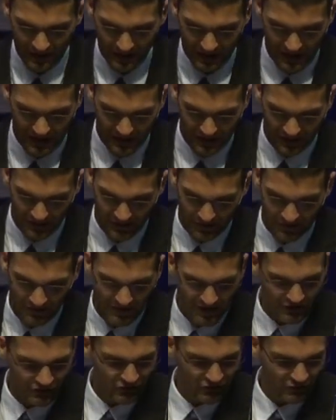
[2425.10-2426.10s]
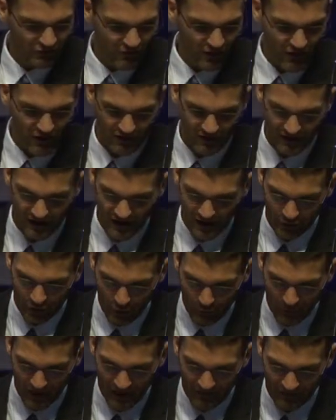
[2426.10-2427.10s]
Uh, thus far, I
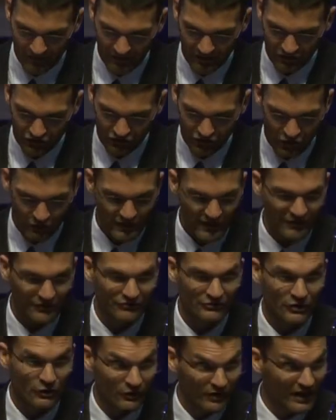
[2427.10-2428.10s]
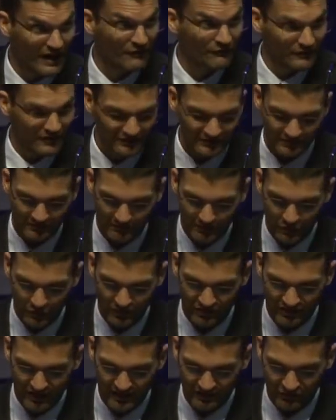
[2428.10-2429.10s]
hope I've shown that there's no conflict
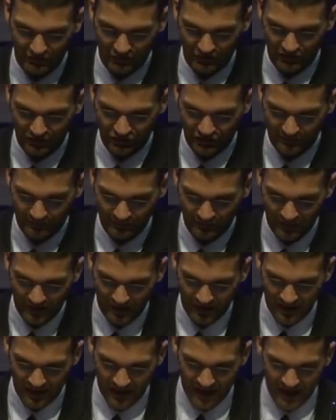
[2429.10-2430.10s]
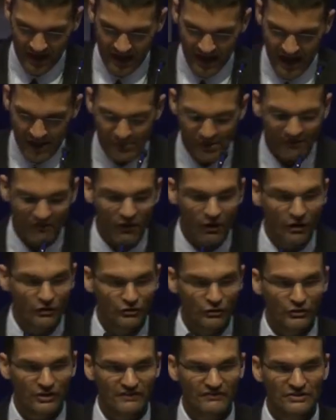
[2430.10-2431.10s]
between science and religion. I hope I've
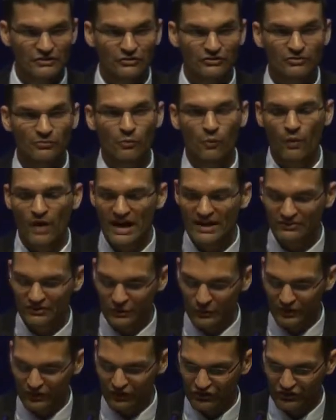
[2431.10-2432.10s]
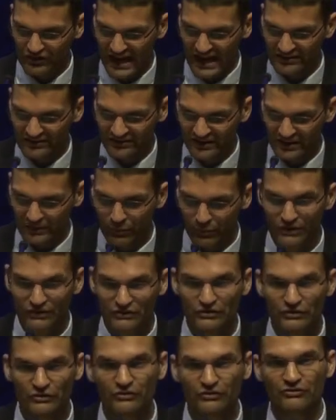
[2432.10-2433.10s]
also given you some ways in which science can point
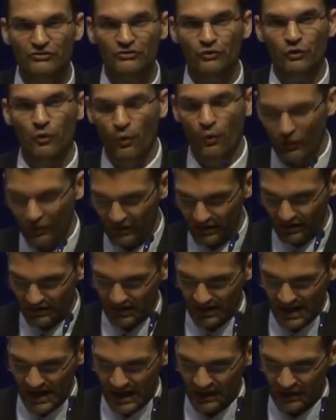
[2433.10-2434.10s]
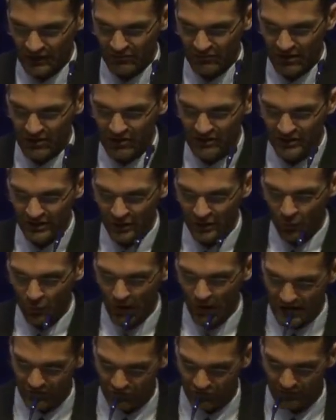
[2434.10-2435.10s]
you toward God rather than
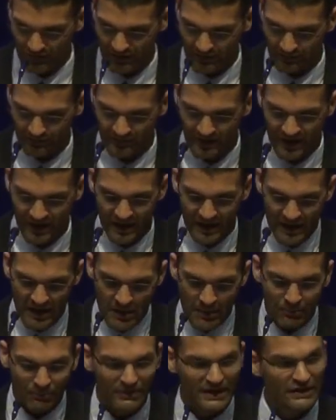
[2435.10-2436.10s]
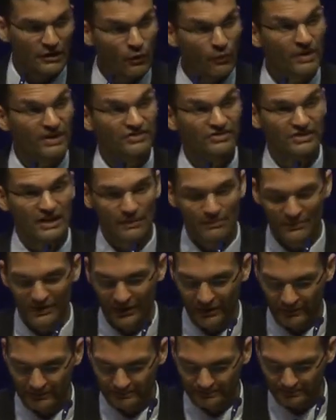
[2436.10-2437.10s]
away from Him. But I don't want to stop
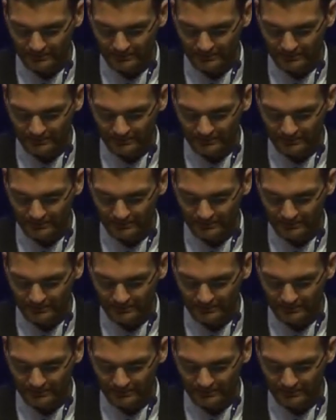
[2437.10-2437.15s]
there.